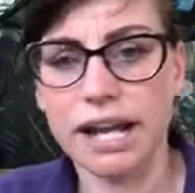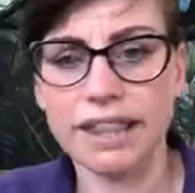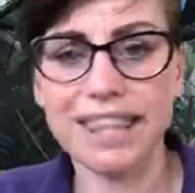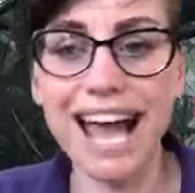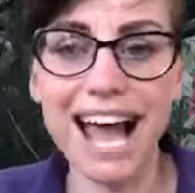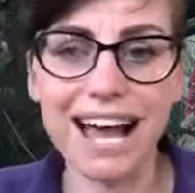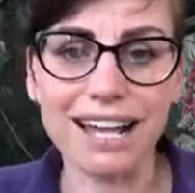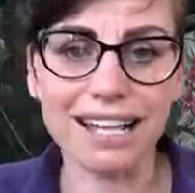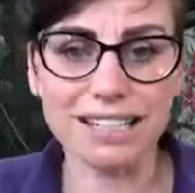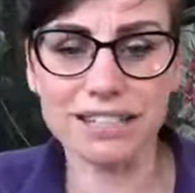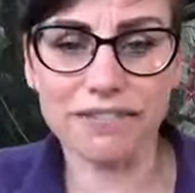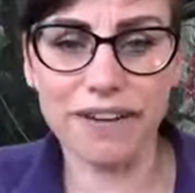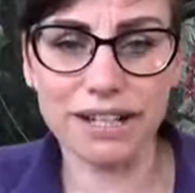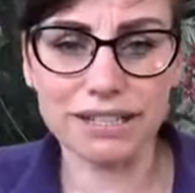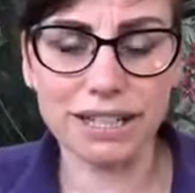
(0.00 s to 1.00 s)
that is a
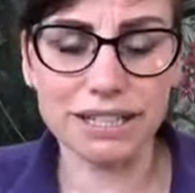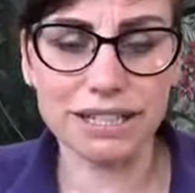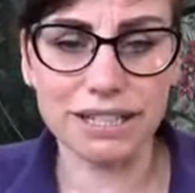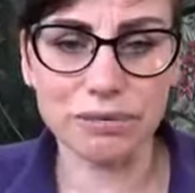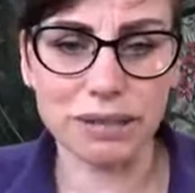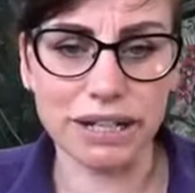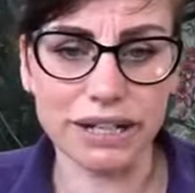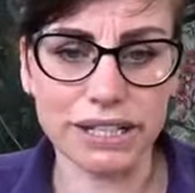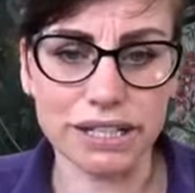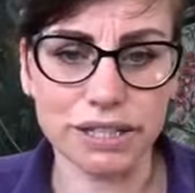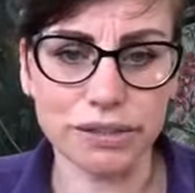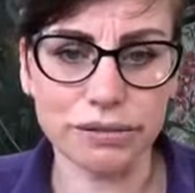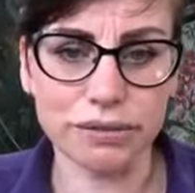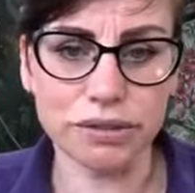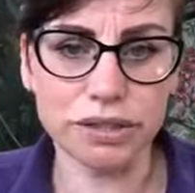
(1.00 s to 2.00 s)
fantastic way
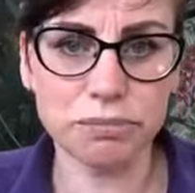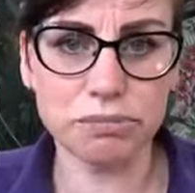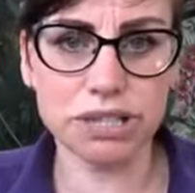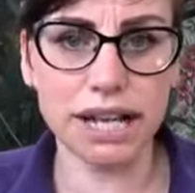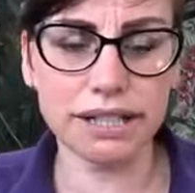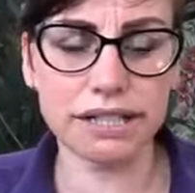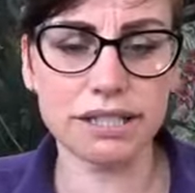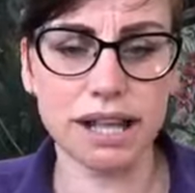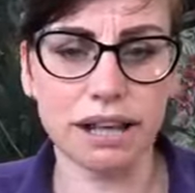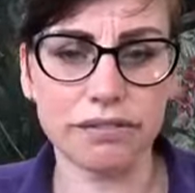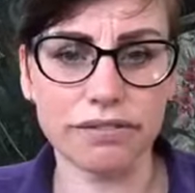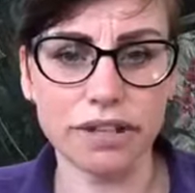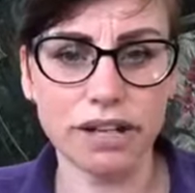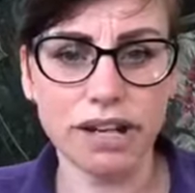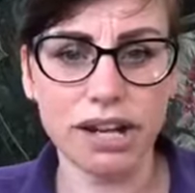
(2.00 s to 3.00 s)
to protect yourself.